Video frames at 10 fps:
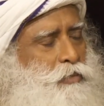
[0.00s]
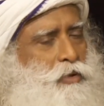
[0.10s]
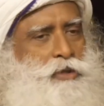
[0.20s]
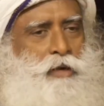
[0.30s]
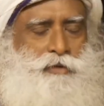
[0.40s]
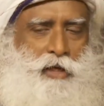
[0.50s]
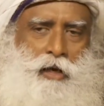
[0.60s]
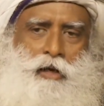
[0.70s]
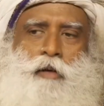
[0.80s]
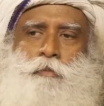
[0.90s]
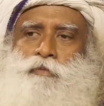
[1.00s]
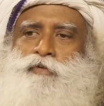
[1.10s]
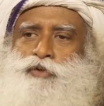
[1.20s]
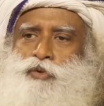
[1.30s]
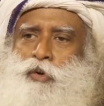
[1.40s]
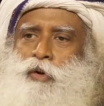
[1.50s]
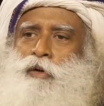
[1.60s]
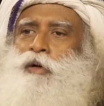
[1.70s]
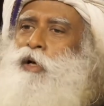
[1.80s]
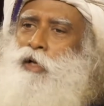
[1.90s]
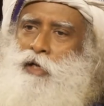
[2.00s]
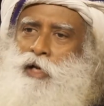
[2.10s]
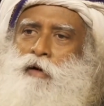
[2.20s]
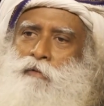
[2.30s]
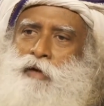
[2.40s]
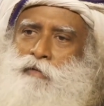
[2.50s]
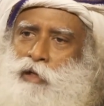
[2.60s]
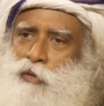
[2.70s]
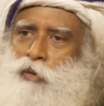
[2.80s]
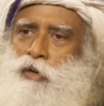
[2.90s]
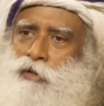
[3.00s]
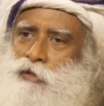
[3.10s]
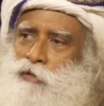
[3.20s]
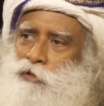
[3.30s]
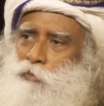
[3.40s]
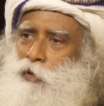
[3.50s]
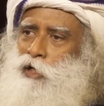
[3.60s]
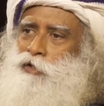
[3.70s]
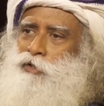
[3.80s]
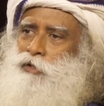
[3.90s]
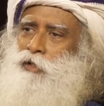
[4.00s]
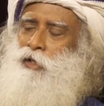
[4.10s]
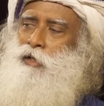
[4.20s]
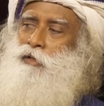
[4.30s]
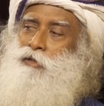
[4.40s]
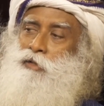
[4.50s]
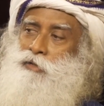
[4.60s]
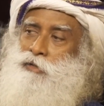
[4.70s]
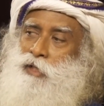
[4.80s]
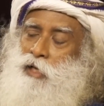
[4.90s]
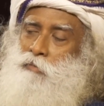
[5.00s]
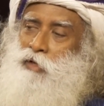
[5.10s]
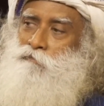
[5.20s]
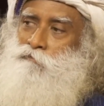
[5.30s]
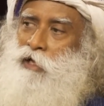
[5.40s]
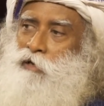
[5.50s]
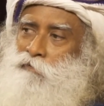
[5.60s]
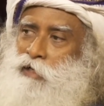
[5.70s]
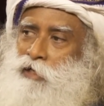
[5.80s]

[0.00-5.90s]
because I was held up for so long, now I will go and splurge. This can be very, very